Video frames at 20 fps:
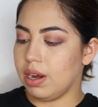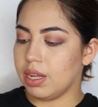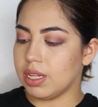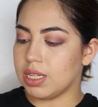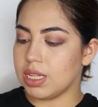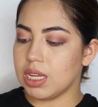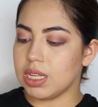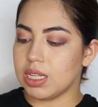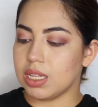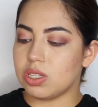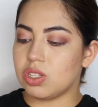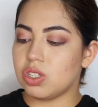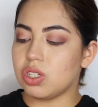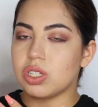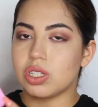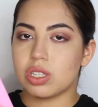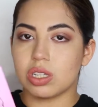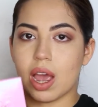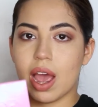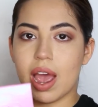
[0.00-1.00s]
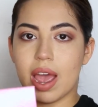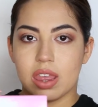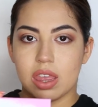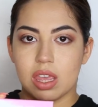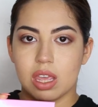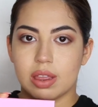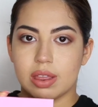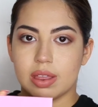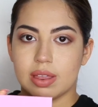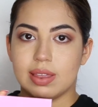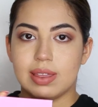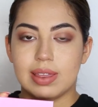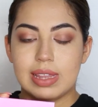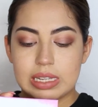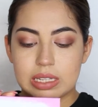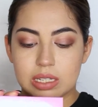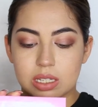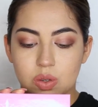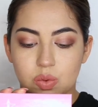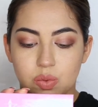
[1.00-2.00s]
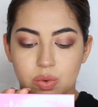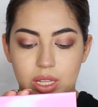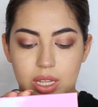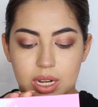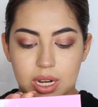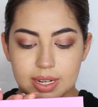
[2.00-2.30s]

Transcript: It's just, I think this is a really